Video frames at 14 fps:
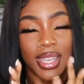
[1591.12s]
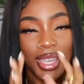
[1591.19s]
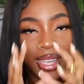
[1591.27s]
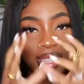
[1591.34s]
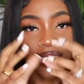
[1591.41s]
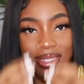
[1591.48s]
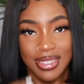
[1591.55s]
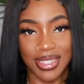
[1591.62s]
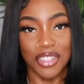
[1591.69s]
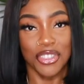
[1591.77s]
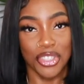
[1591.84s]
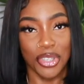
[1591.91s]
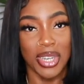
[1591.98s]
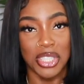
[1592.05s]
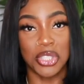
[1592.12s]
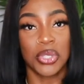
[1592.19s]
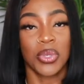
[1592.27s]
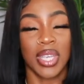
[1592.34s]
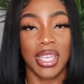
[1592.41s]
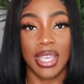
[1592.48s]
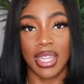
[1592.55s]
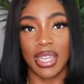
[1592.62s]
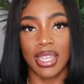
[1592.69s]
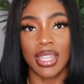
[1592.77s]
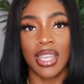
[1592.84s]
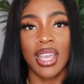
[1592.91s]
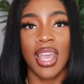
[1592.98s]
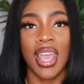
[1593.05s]
as center as you can get
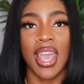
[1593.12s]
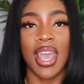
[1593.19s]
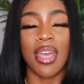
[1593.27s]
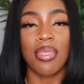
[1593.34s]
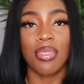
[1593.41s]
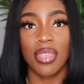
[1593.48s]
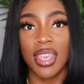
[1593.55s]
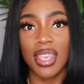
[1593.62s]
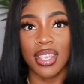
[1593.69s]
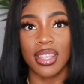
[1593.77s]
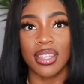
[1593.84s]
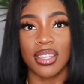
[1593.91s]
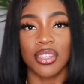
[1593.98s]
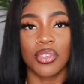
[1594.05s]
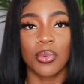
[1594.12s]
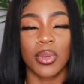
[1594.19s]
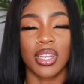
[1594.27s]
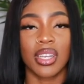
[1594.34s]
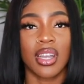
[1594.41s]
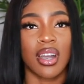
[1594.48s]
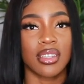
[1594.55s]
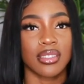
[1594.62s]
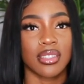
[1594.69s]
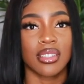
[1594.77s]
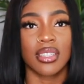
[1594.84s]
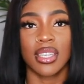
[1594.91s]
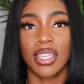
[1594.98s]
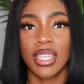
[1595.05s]
it. And then you want to
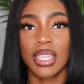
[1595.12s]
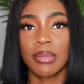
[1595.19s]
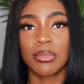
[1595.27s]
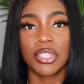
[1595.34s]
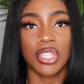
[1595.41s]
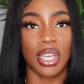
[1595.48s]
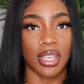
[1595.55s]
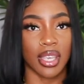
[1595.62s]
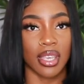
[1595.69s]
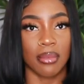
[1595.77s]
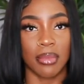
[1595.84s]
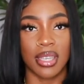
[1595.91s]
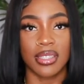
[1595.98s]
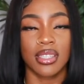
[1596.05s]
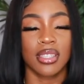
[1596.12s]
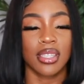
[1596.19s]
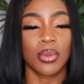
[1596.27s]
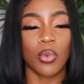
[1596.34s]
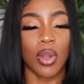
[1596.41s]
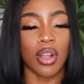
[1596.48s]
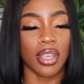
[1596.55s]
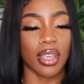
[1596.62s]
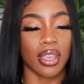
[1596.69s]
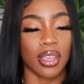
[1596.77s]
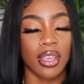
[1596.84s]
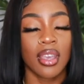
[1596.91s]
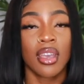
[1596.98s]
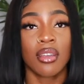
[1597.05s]
constantly keep checking, basically
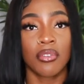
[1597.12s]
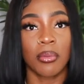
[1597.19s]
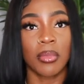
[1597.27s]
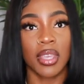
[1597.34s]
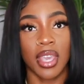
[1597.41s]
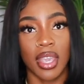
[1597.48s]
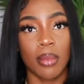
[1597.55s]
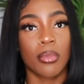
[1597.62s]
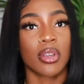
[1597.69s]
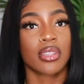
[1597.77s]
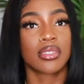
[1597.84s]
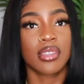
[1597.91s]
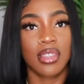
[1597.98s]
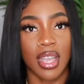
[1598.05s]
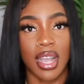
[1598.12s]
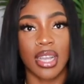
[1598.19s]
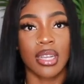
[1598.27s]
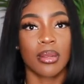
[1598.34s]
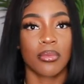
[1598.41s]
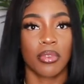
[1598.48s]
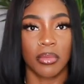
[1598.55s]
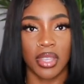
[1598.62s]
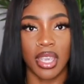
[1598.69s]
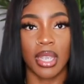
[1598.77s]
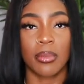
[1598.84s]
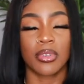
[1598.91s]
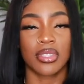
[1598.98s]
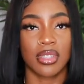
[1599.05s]
walking from the camera to the item, from the
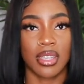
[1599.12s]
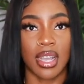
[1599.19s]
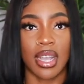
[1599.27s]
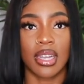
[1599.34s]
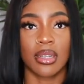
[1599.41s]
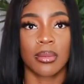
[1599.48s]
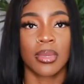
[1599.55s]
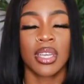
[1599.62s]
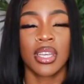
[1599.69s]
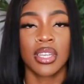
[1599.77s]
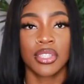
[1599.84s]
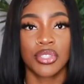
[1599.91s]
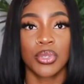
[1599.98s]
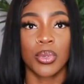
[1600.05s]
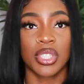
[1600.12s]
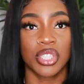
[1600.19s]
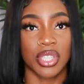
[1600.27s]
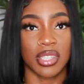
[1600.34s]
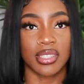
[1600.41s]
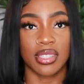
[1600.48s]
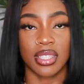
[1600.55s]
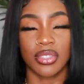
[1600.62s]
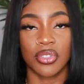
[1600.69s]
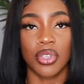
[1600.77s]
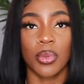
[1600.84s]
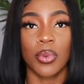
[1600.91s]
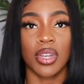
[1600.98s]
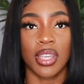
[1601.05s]
camera to the item to adjust it. So
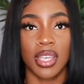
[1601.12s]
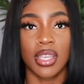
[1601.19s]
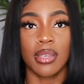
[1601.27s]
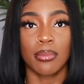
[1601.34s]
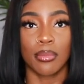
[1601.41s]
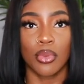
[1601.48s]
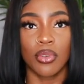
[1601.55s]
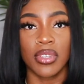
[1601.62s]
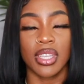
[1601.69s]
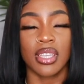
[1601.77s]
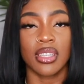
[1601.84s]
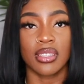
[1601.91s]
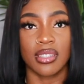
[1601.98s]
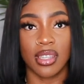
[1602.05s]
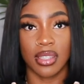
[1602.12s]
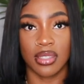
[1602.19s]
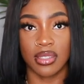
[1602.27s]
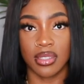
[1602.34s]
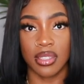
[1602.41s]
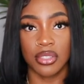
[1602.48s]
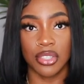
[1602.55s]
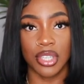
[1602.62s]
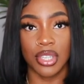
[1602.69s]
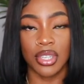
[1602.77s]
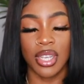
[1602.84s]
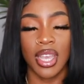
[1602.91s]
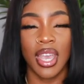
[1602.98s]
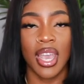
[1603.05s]
you want to keep moving it until it's
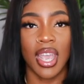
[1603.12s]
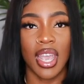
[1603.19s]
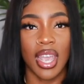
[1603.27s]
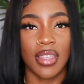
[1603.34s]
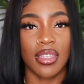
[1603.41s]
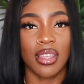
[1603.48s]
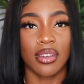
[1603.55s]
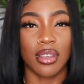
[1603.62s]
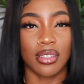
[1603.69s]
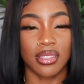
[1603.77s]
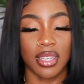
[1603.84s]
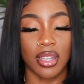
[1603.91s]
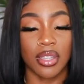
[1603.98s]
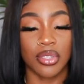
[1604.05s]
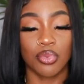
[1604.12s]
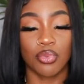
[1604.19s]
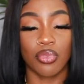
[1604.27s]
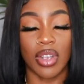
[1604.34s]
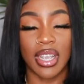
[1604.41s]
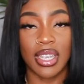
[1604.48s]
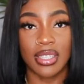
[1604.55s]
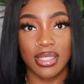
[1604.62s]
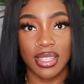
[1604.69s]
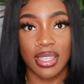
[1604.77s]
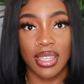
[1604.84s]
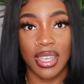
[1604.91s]
centered and then until it's right